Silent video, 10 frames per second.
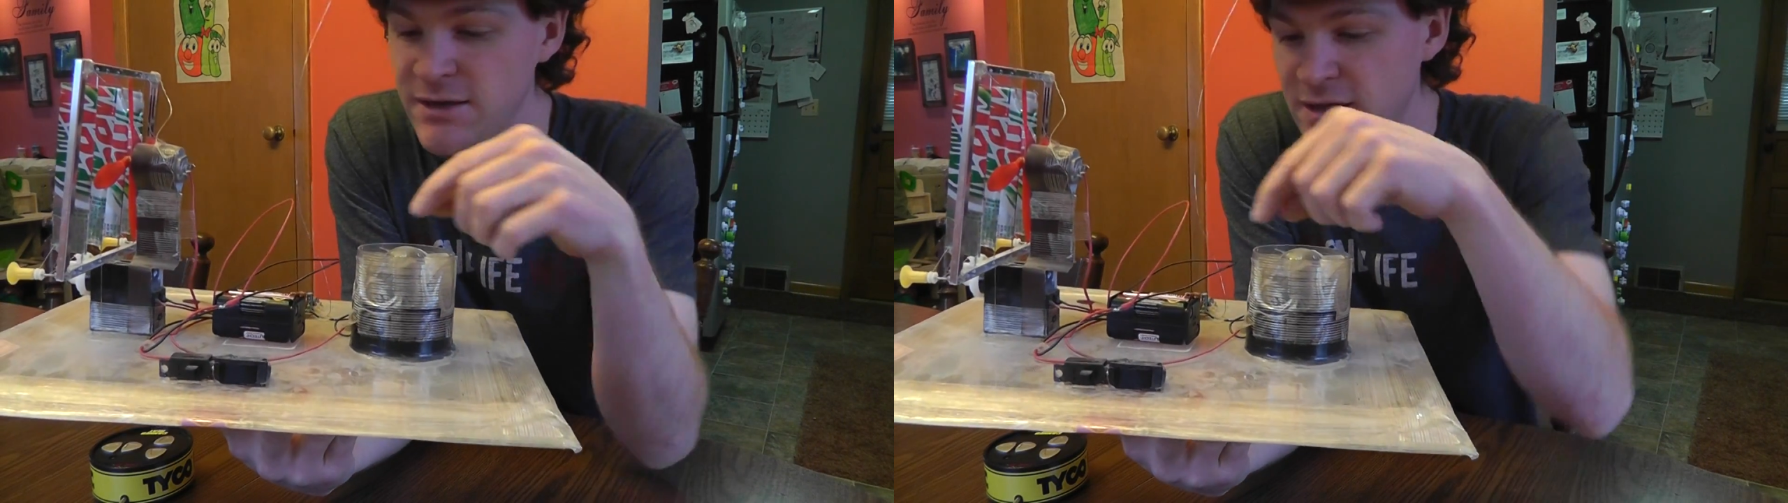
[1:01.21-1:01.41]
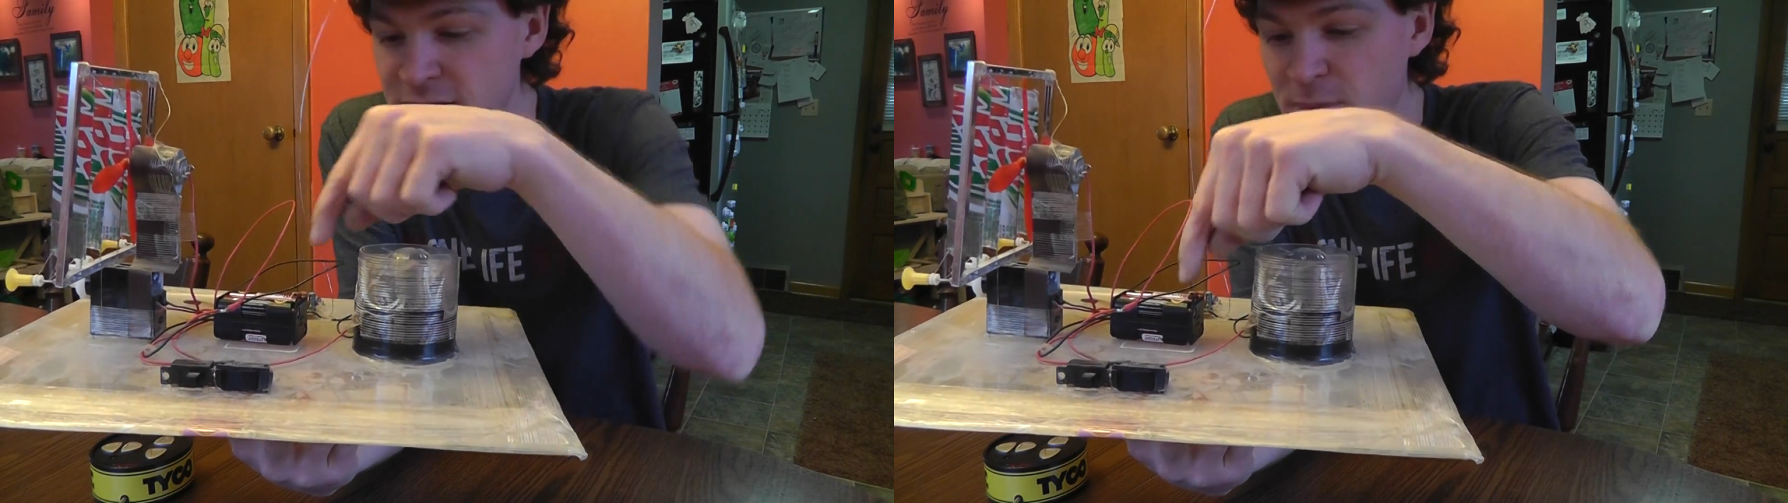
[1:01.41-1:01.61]

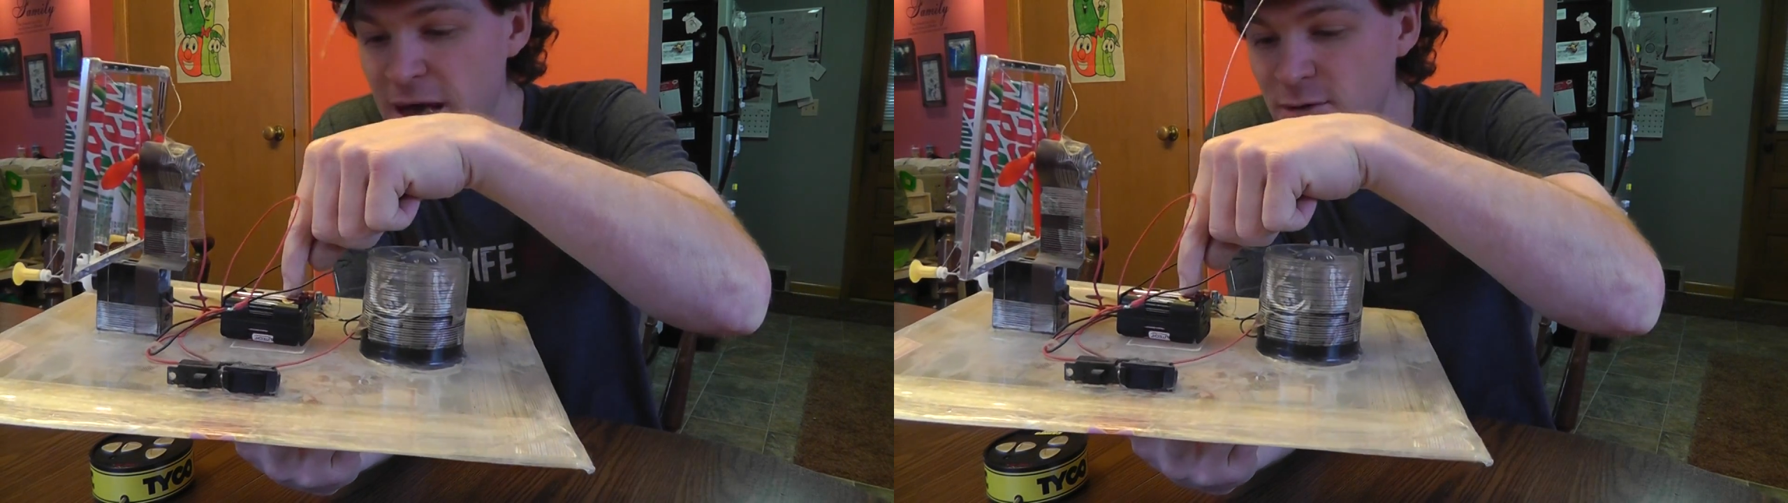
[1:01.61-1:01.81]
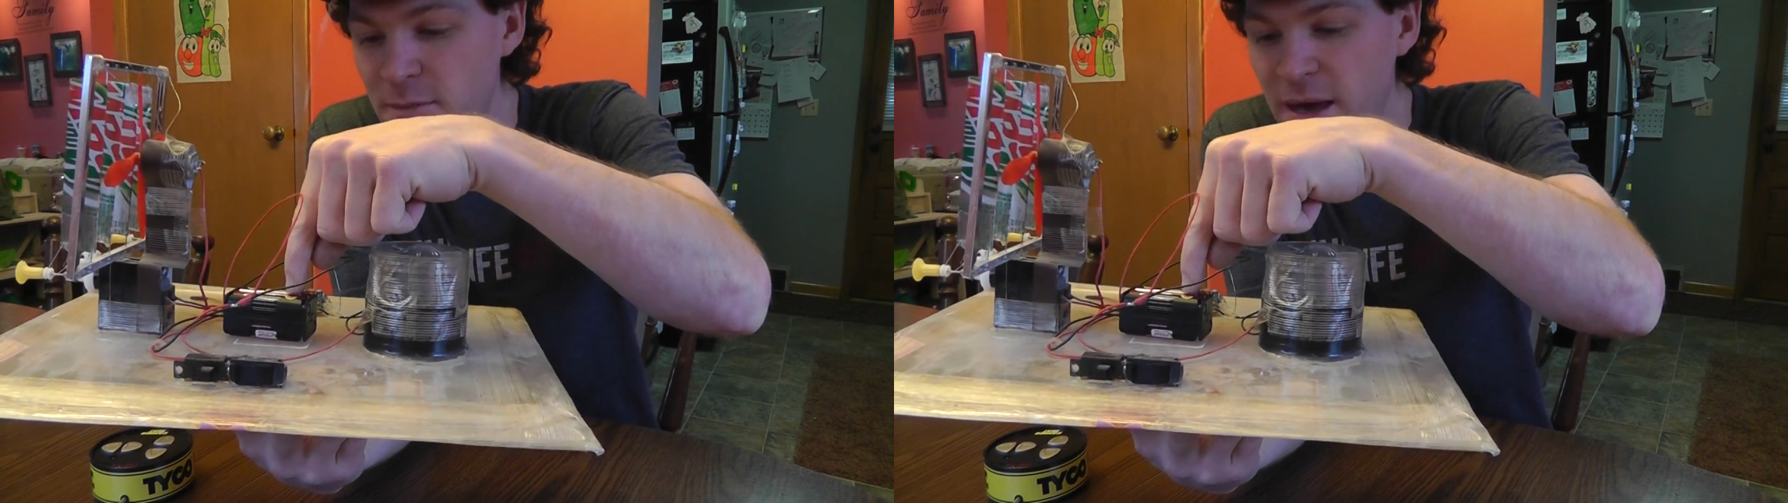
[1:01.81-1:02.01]
this
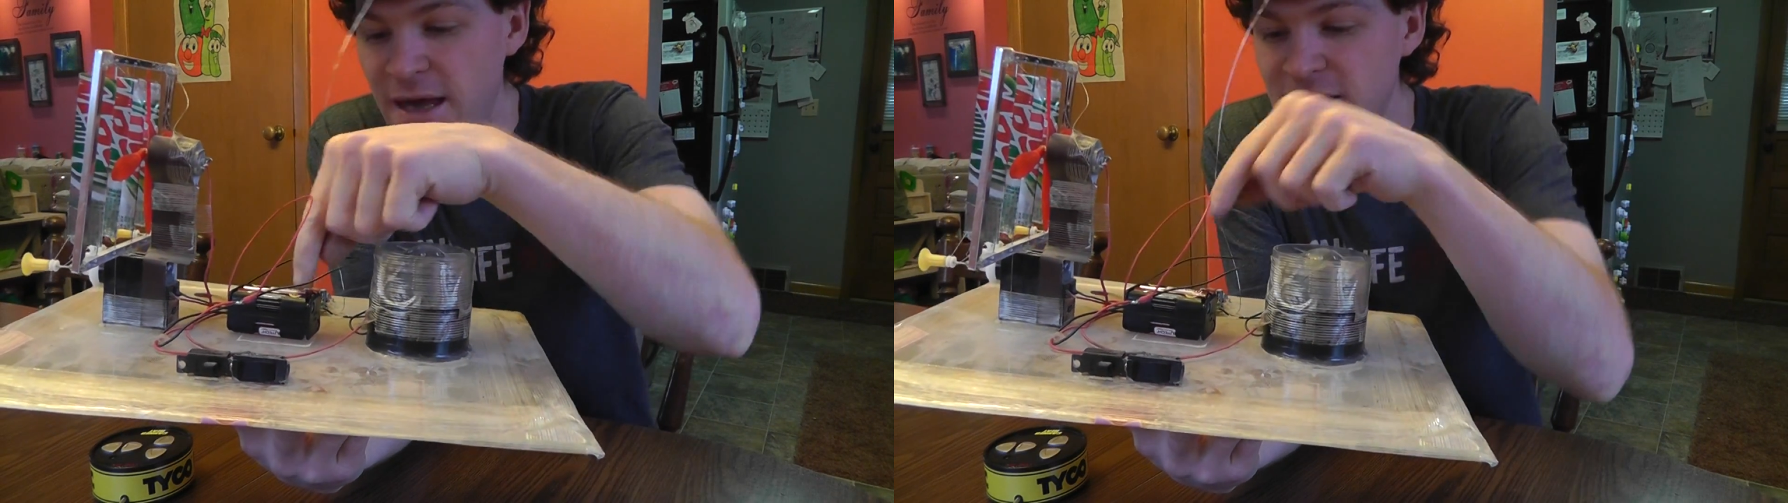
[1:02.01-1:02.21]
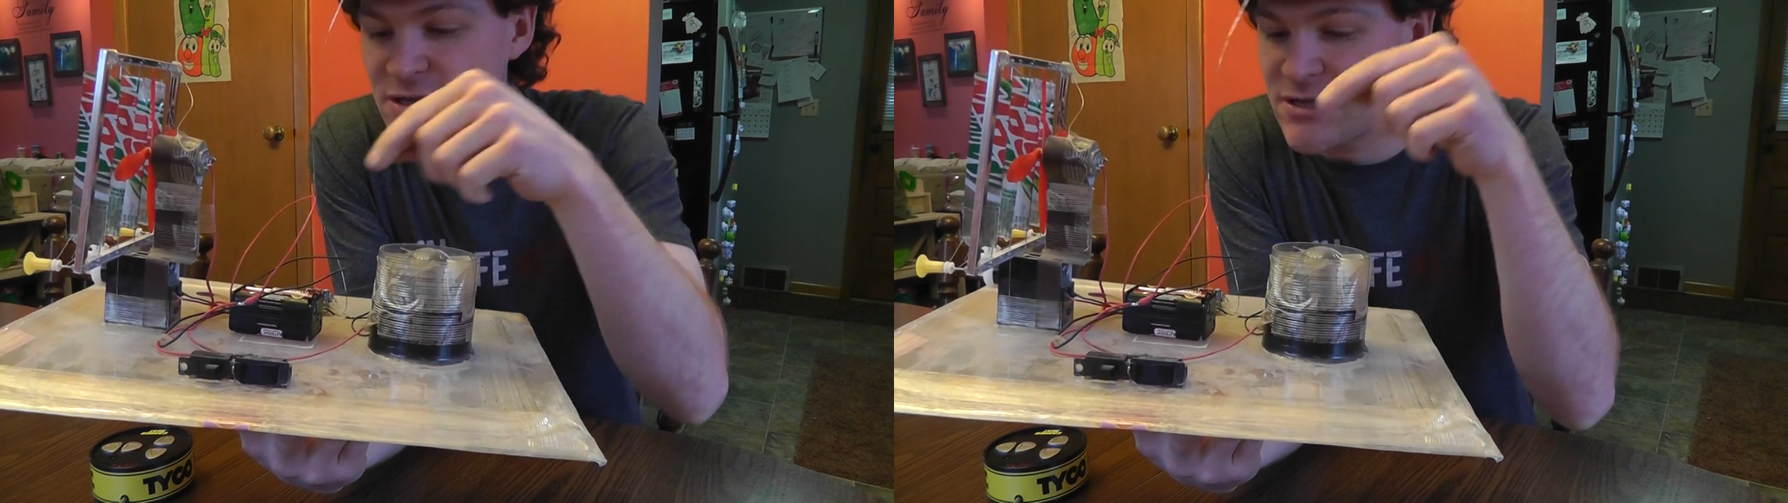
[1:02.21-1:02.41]
battery
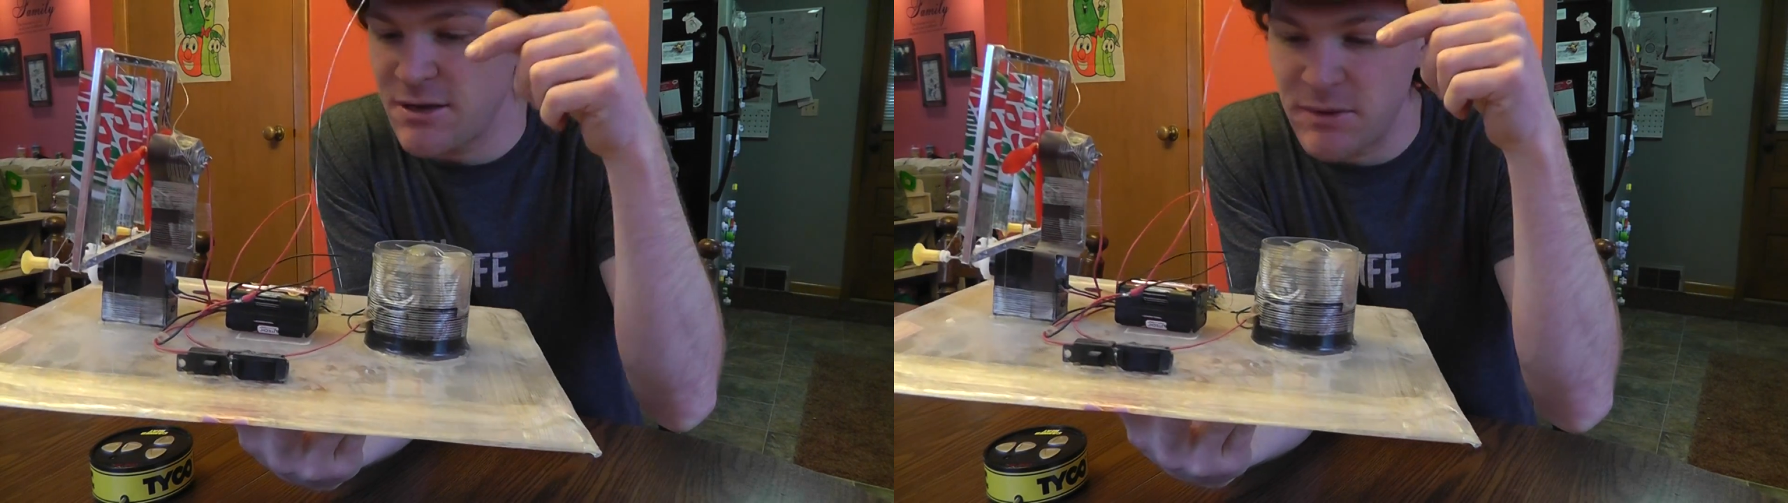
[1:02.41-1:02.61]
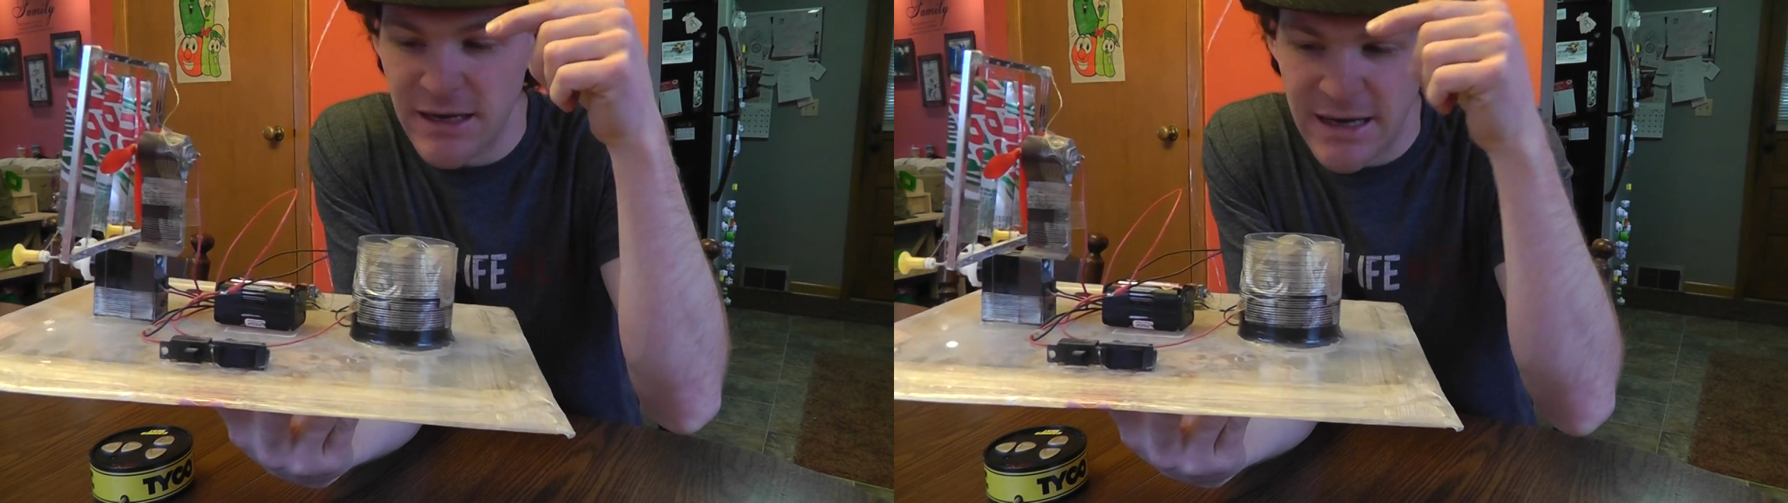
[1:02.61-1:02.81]
pack is just
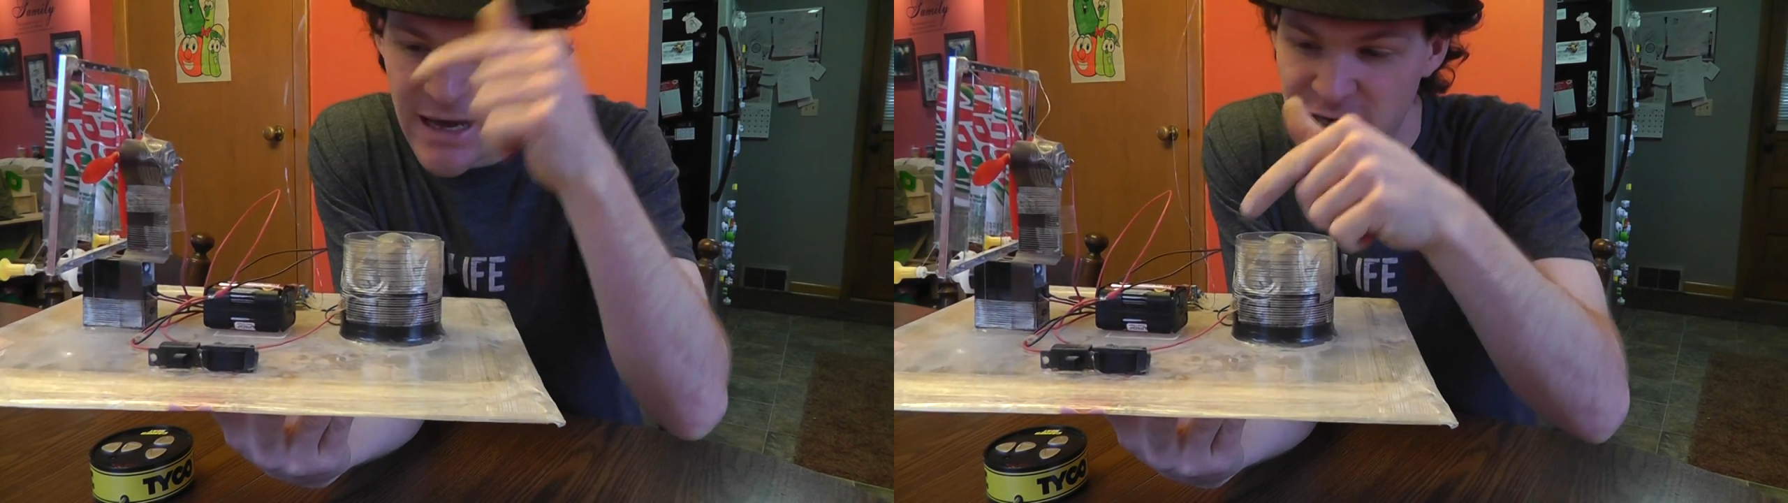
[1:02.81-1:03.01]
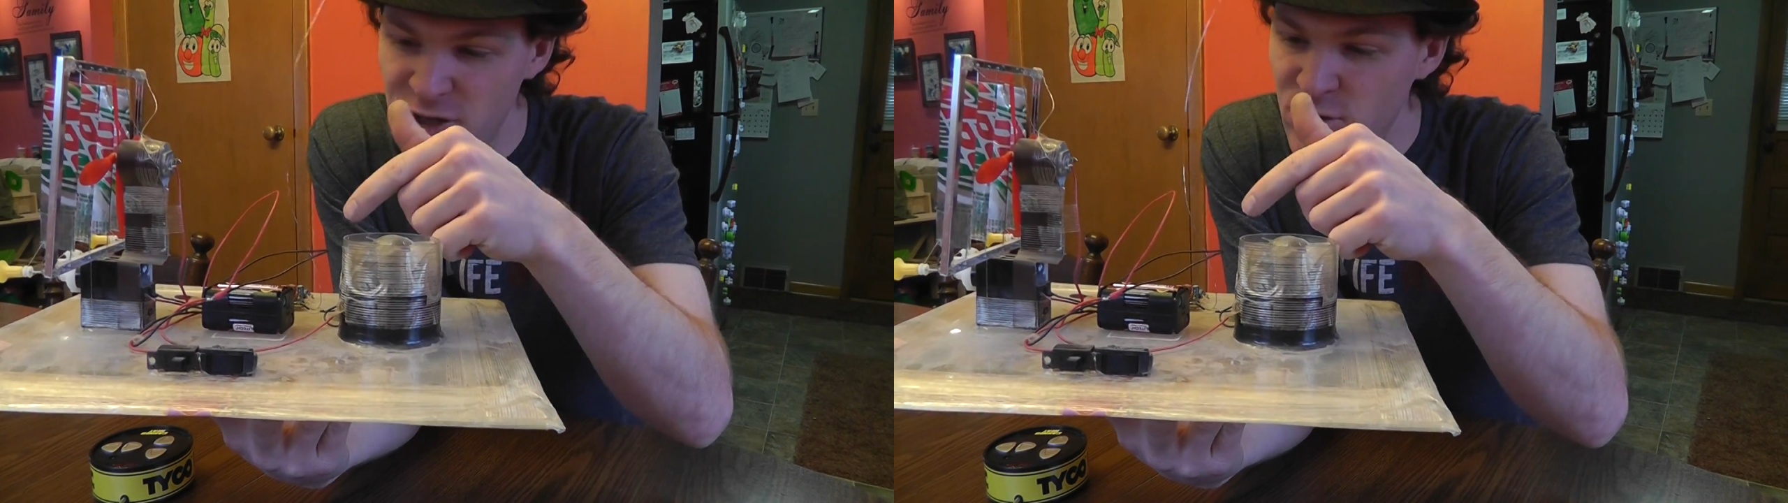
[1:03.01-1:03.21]
something I
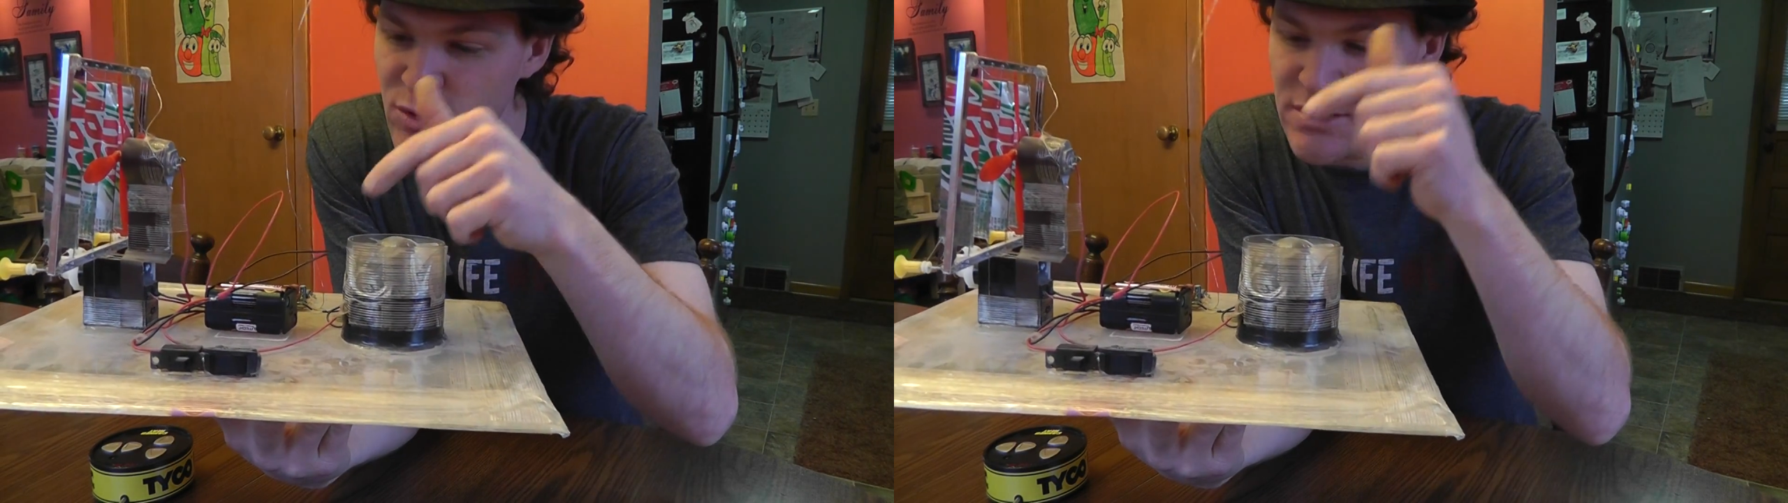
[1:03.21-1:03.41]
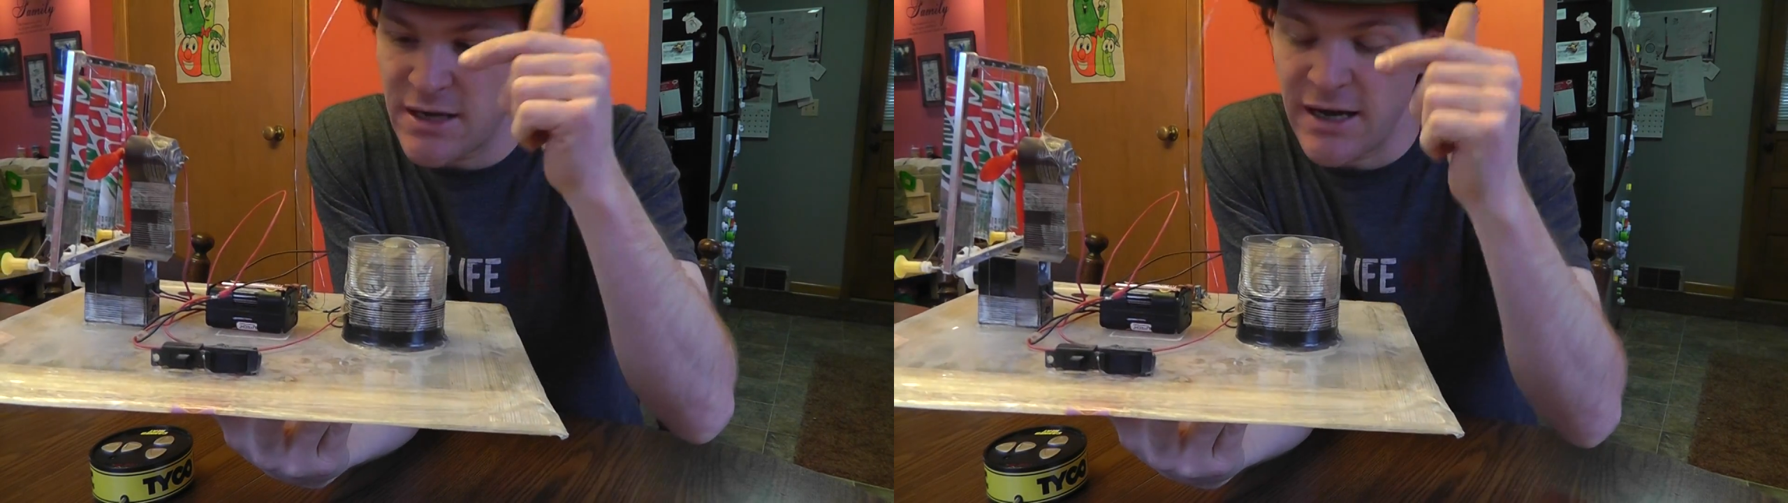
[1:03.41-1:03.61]
had used.